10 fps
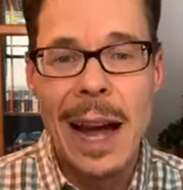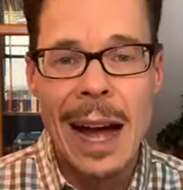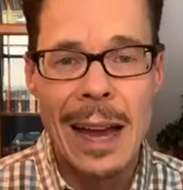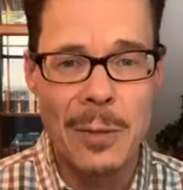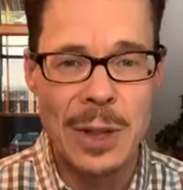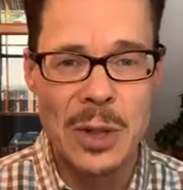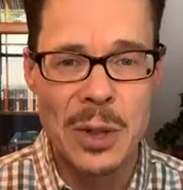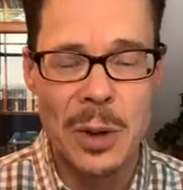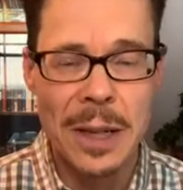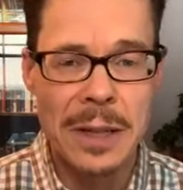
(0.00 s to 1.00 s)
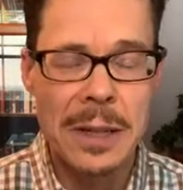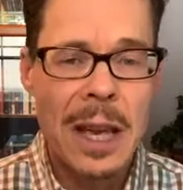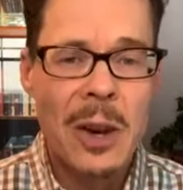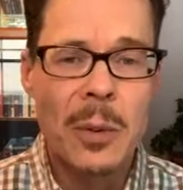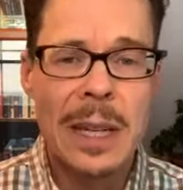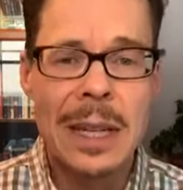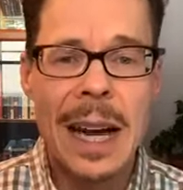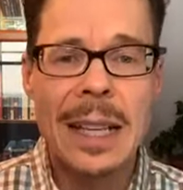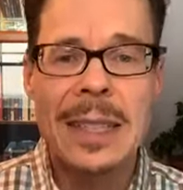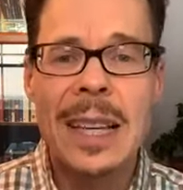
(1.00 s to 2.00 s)
I rejoice when
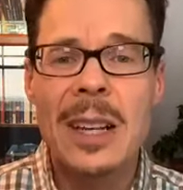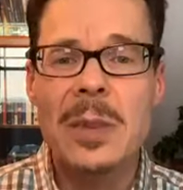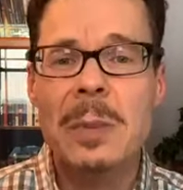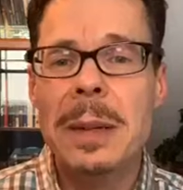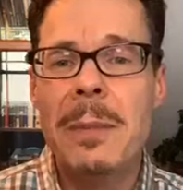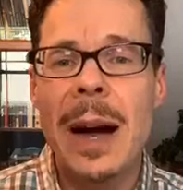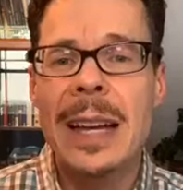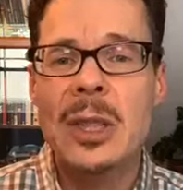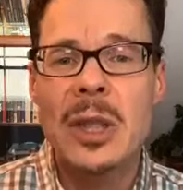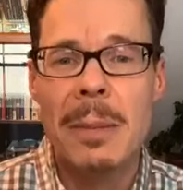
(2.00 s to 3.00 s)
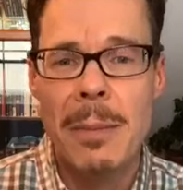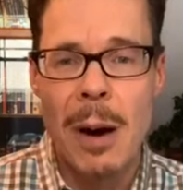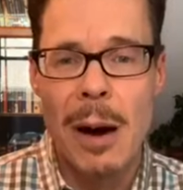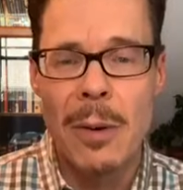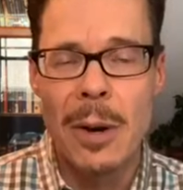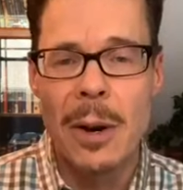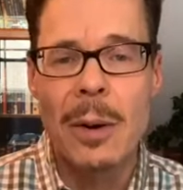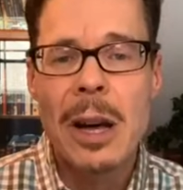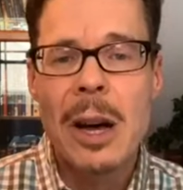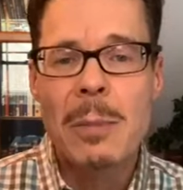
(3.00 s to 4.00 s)
God tells me my
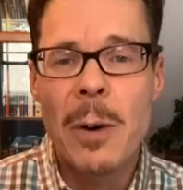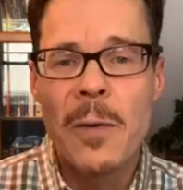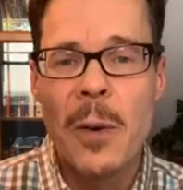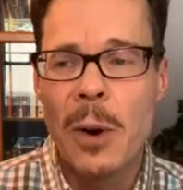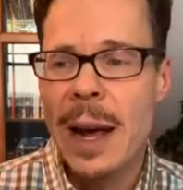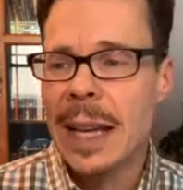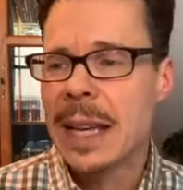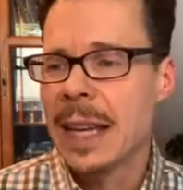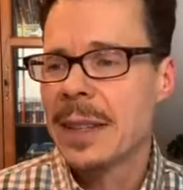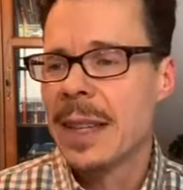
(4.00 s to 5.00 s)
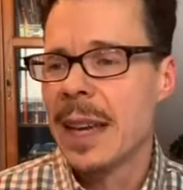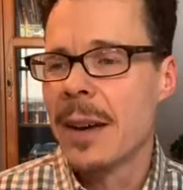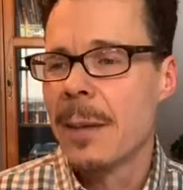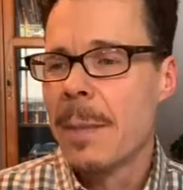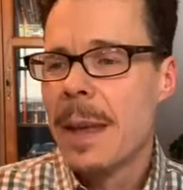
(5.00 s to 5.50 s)
tomorrow before I get there.